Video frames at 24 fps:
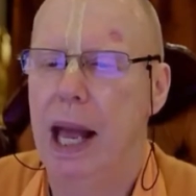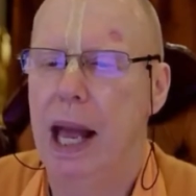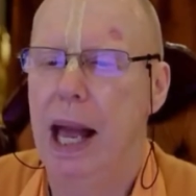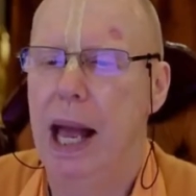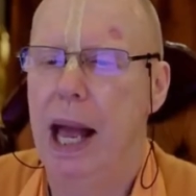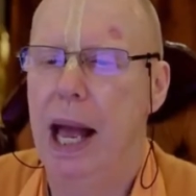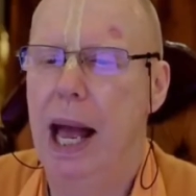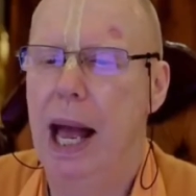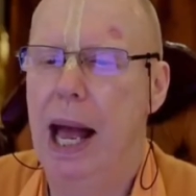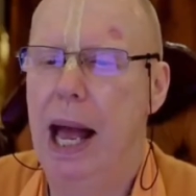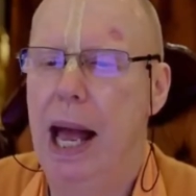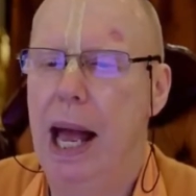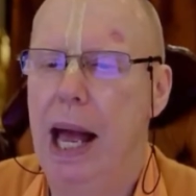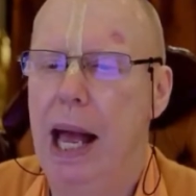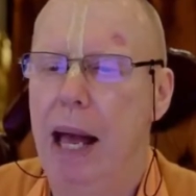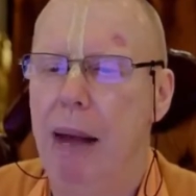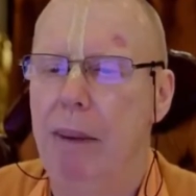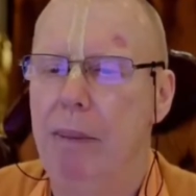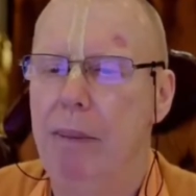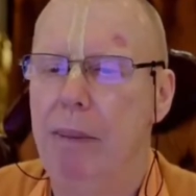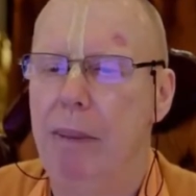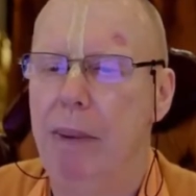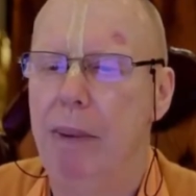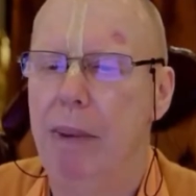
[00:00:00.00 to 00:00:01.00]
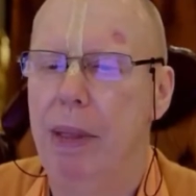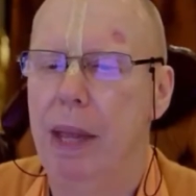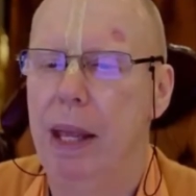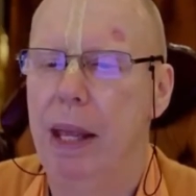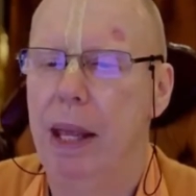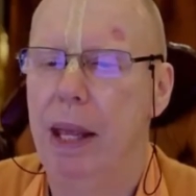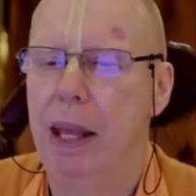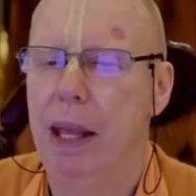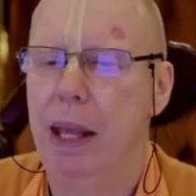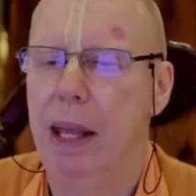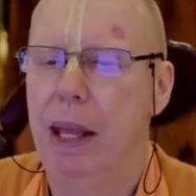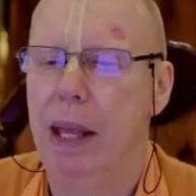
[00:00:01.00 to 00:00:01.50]
But
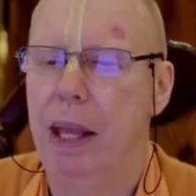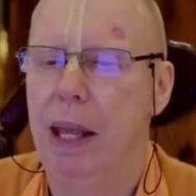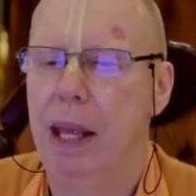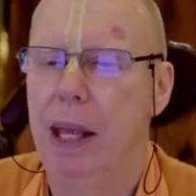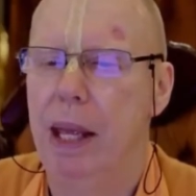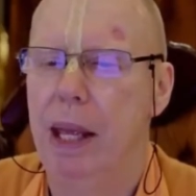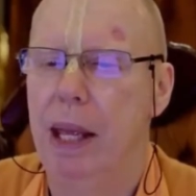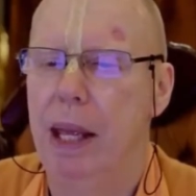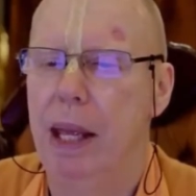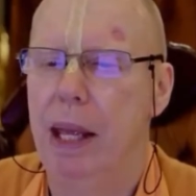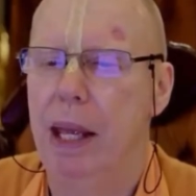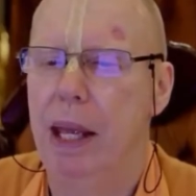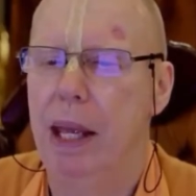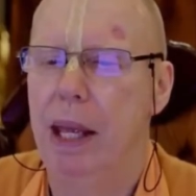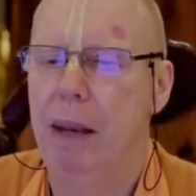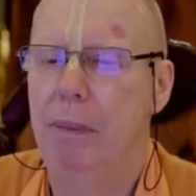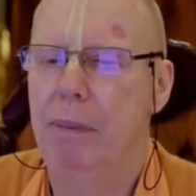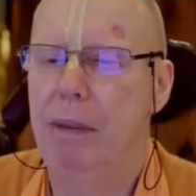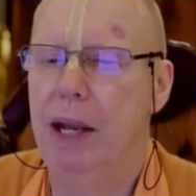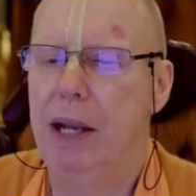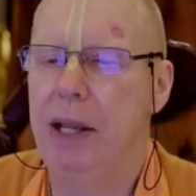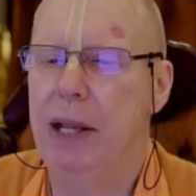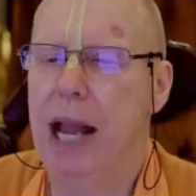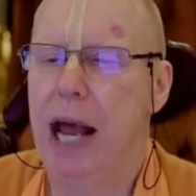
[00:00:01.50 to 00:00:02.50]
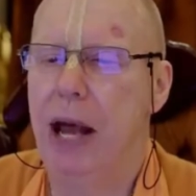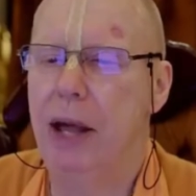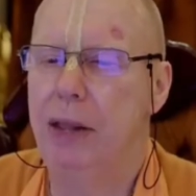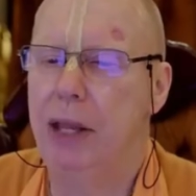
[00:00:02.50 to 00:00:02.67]
now